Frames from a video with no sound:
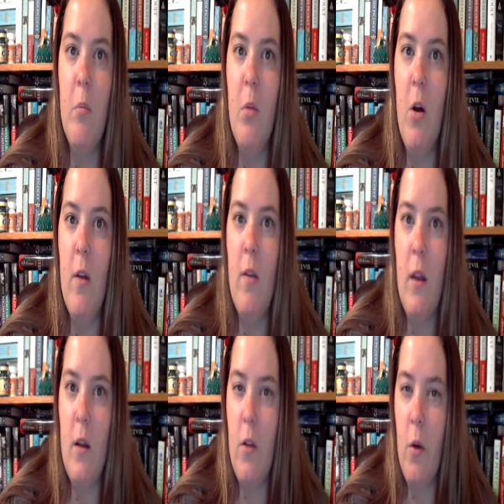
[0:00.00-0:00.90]
The blog is
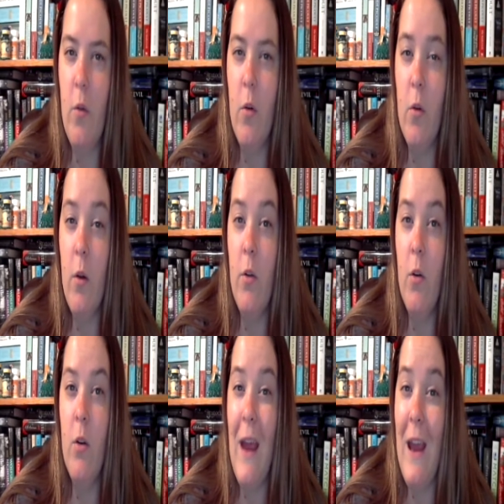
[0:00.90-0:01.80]
getting closer and
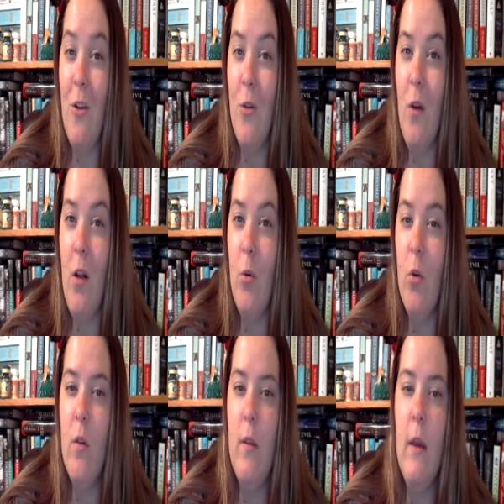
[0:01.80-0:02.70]
closer to 800
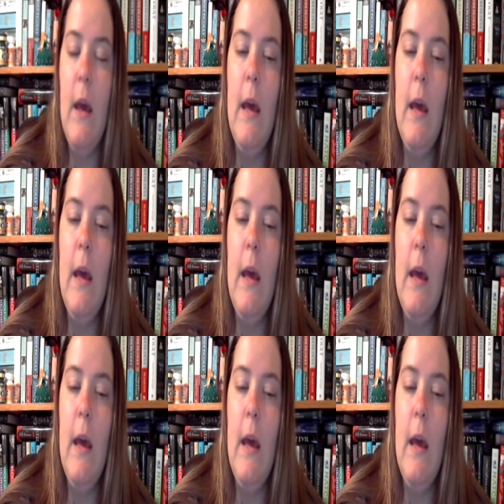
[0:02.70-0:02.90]
followers,